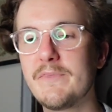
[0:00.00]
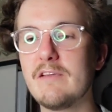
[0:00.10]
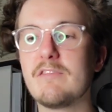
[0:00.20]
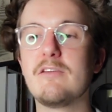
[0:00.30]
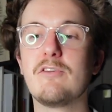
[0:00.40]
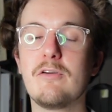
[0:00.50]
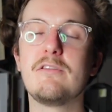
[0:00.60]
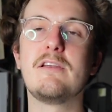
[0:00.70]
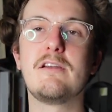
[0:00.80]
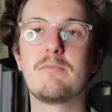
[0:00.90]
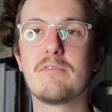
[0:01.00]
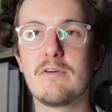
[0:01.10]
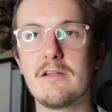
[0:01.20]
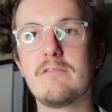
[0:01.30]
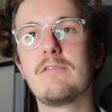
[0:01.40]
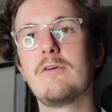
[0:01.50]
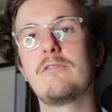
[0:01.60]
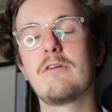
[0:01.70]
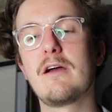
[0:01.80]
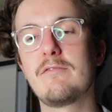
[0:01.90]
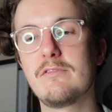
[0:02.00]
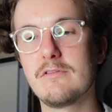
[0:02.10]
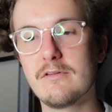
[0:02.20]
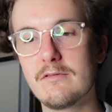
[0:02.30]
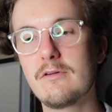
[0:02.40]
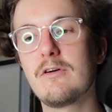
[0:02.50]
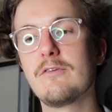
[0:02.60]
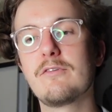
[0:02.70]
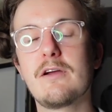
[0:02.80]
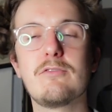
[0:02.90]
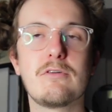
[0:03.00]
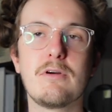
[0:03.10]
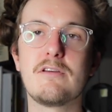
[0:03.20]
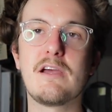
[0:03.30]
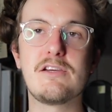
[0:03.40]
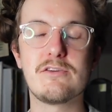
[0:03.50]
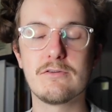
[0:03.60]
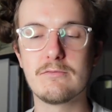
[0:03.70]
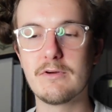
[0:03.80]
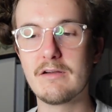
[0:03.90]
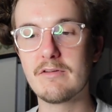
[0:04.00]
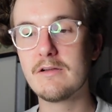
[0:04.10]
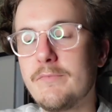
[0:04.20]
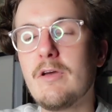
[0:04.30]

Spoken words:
If they don't, they need to provide the photographs and the contract or quotation or whatever.